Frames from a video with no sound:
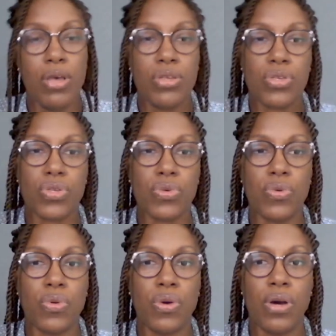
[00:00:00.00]

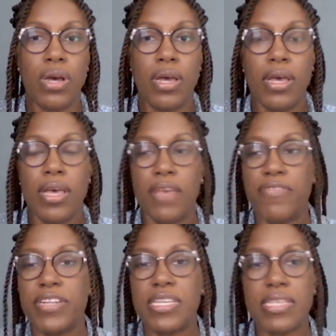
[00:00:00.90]
So if
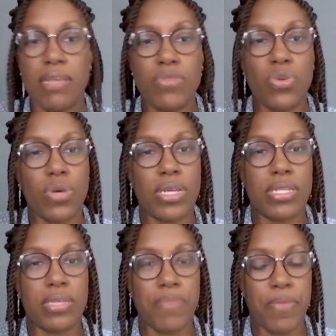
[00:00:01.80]
it is, I'm talking
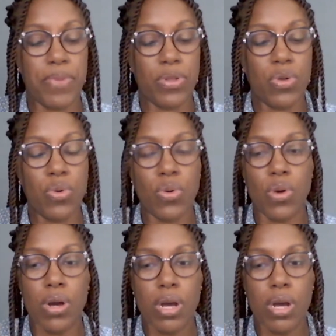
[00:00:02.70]
to people who